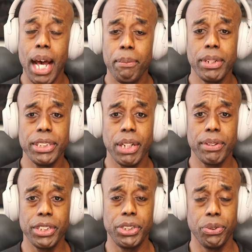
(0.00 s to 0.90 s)
I'm going to
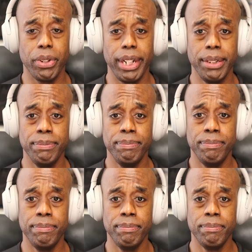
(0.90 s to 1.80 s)
start with a story.
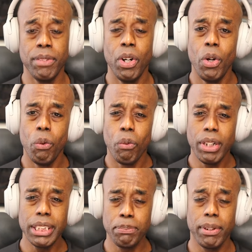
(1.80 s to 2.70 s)

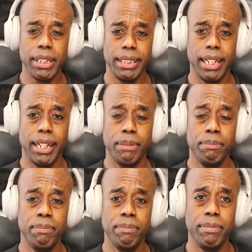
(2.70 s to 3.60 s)
Once upon a
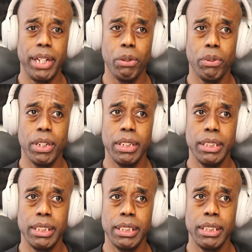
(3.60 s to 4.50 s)
time, there
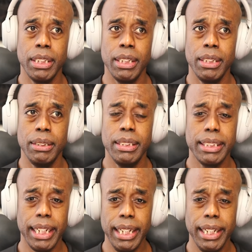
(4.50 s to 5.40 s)
was a
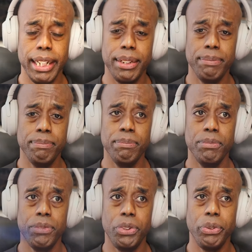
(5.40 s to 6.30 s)
skinny kid
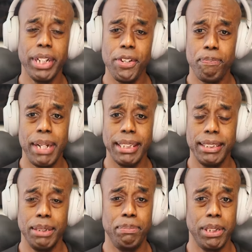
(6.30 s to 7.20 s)
doing his
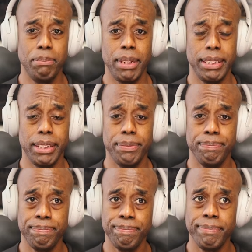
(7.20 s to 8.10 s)
best to build muscle.
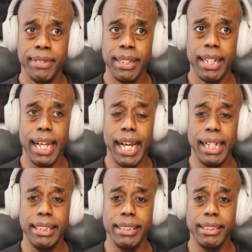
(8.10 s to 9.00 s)

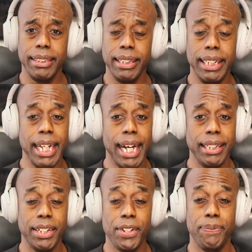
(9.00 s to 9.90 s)
And he
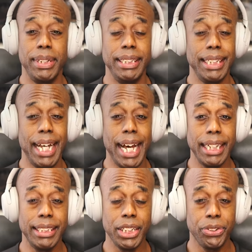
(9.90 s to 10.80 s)
had this
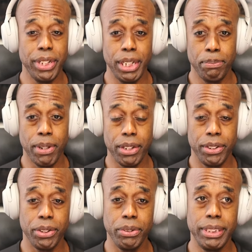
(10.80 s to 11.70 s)
fantastic training
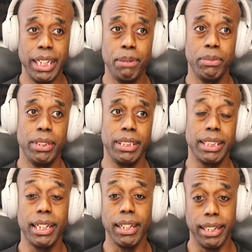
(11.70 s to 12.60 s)
partner whose name
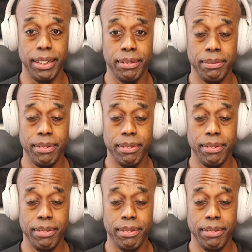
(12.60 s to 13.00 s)
was Gully.